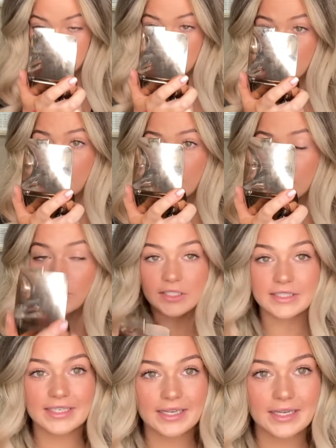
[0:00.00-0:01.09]
you not look as
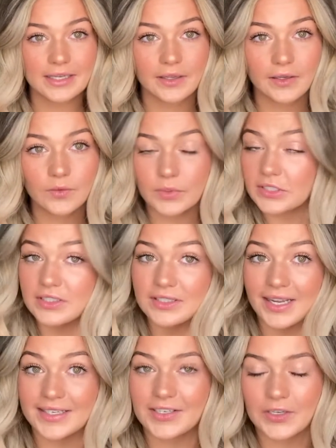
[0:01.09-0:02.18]
tired, which is
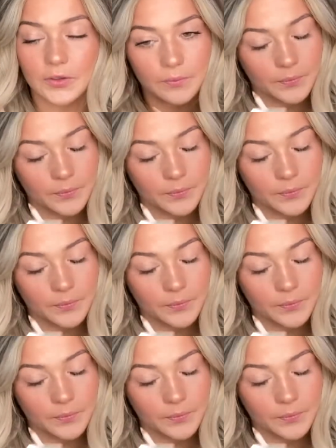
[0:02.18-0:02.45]
ideal.